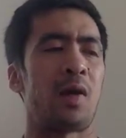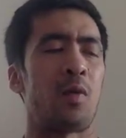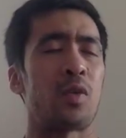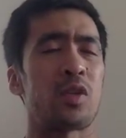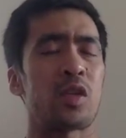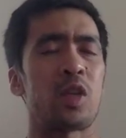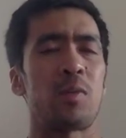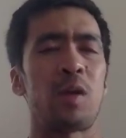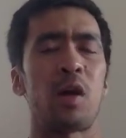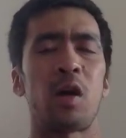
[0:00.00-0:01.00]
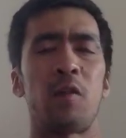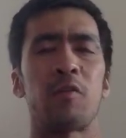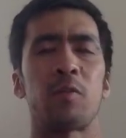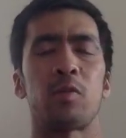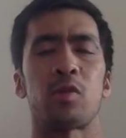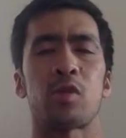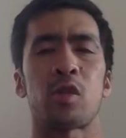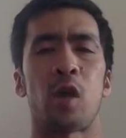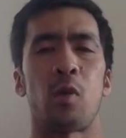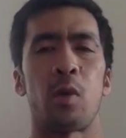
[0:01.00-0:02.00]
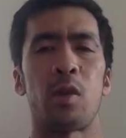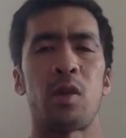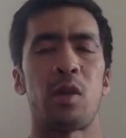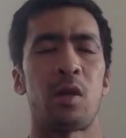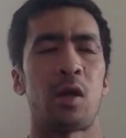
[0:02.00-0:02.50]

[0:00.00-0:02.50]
which is going to be uncomfortable to start with,